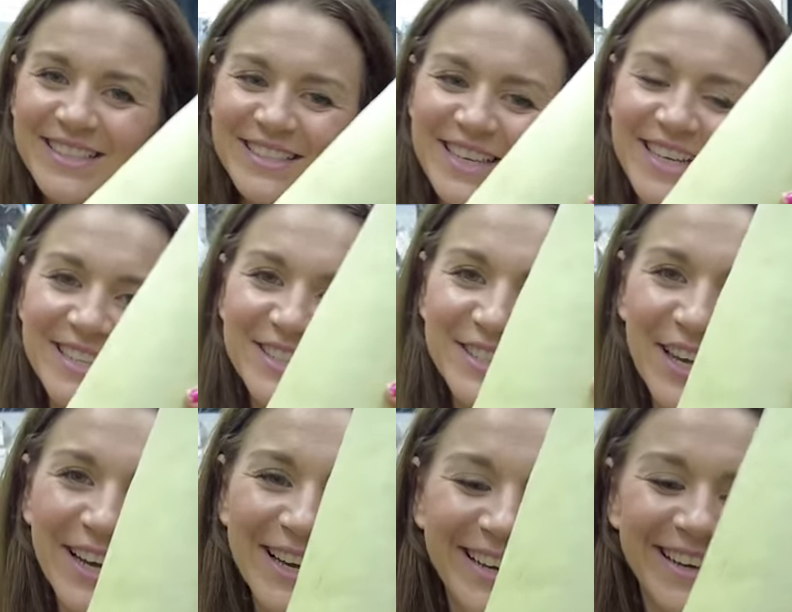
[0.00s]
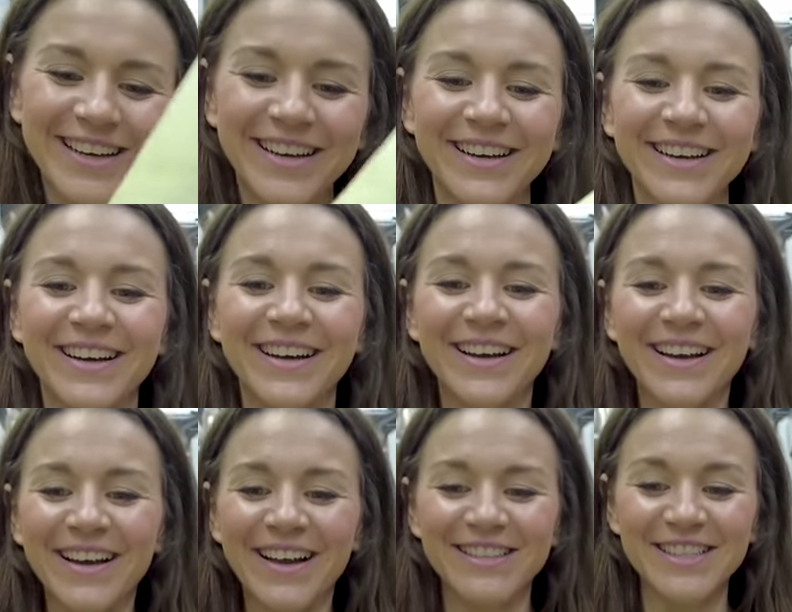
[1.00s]
is this?
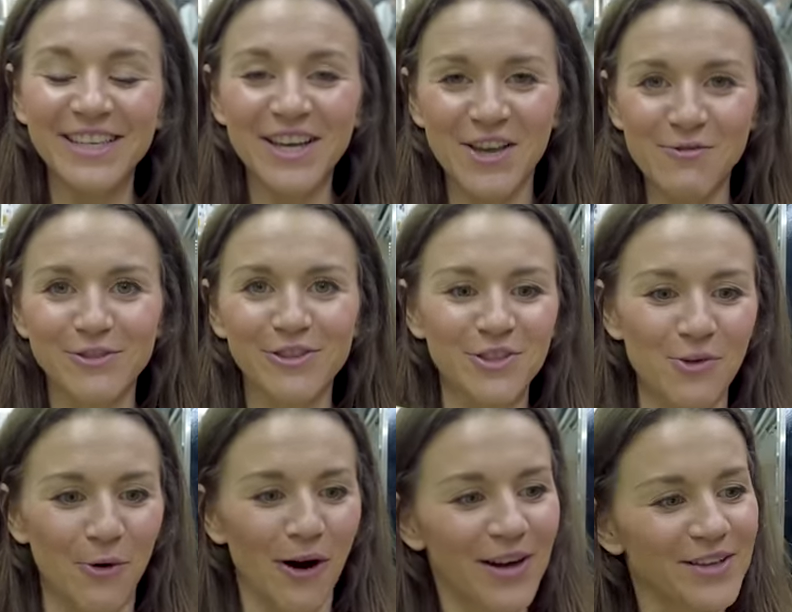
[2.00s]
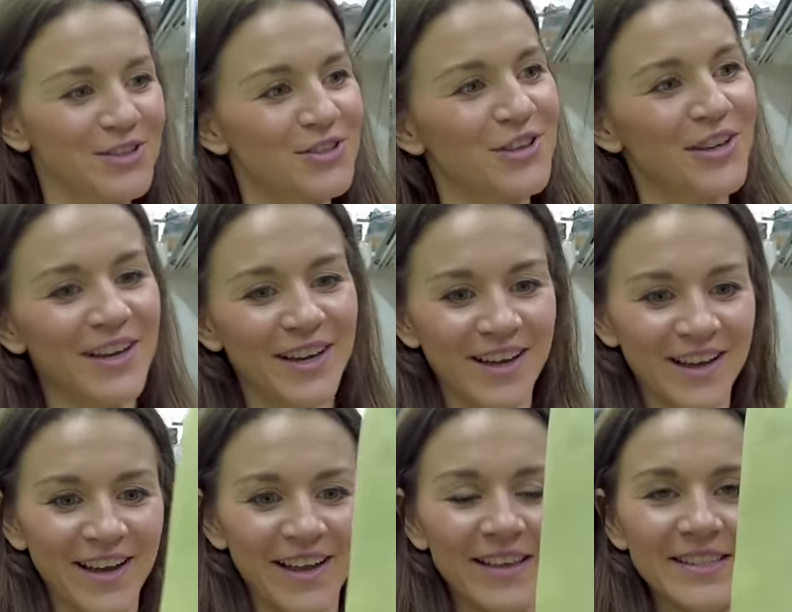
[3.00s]
Is this a huge squash?
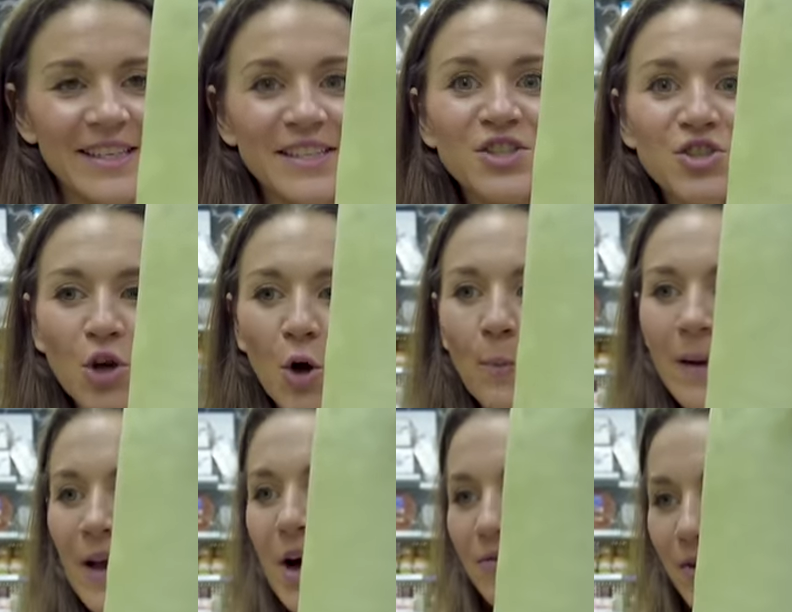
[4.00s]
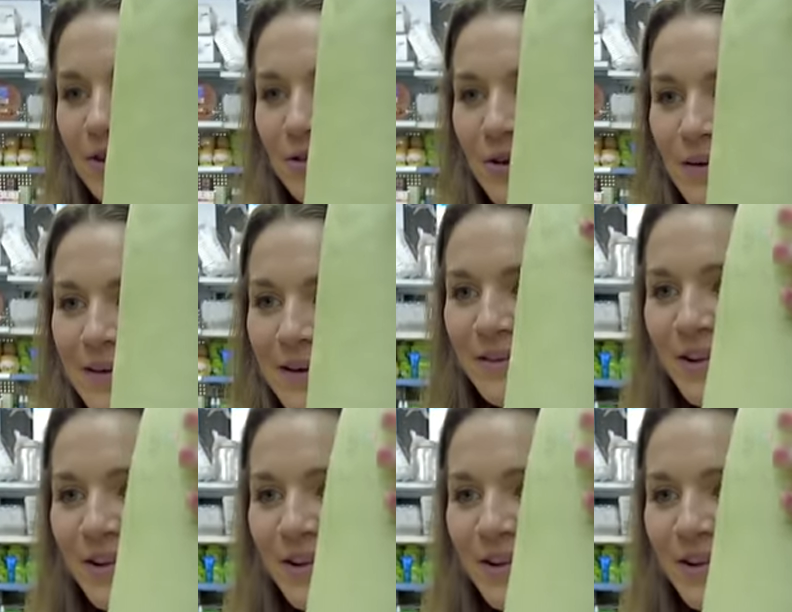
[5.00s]
This is so big. Alfonso, come here.